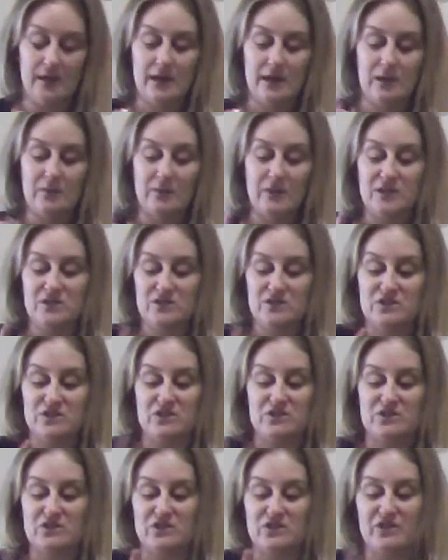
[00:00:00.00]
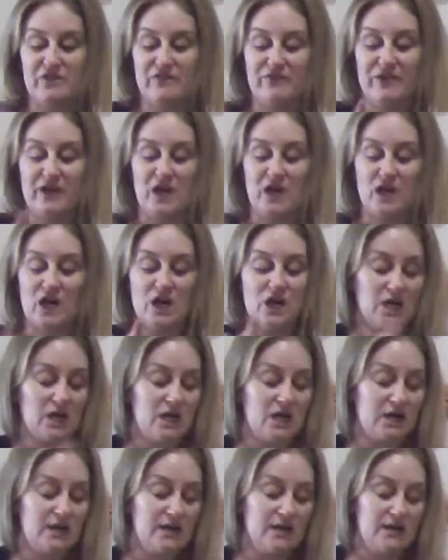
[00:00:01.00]
We actually just used our finger
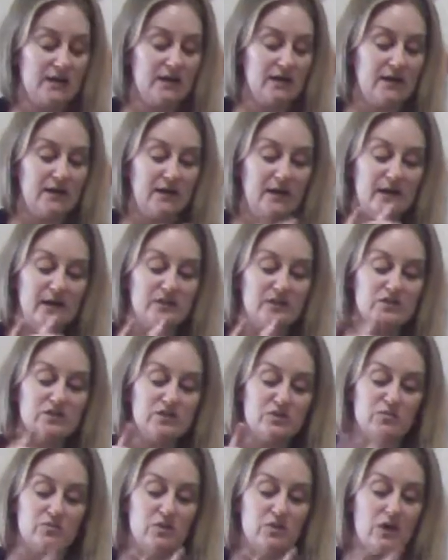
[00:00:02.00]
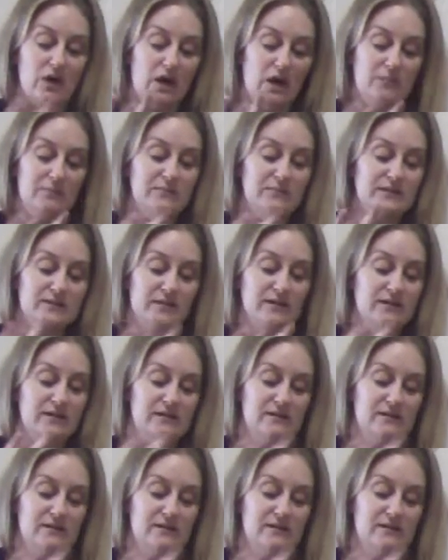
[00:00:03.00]
and just rubbed